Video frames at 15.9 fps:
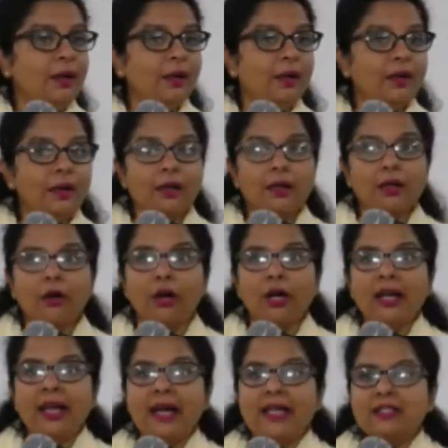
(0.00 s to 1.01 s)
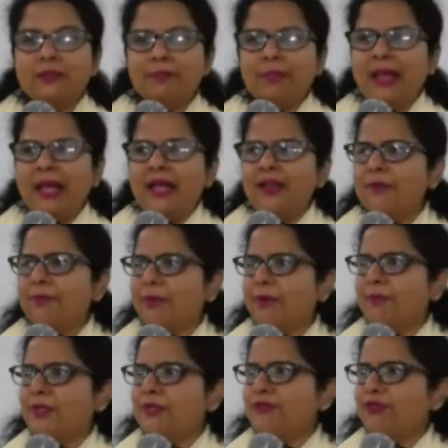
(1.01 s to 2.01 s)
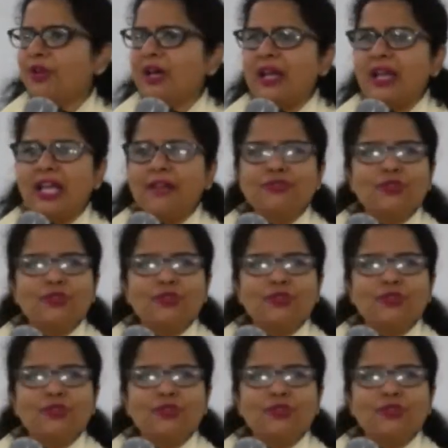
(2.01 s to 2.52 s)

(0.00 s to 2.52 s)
uh, God has a plan and purpose for our life.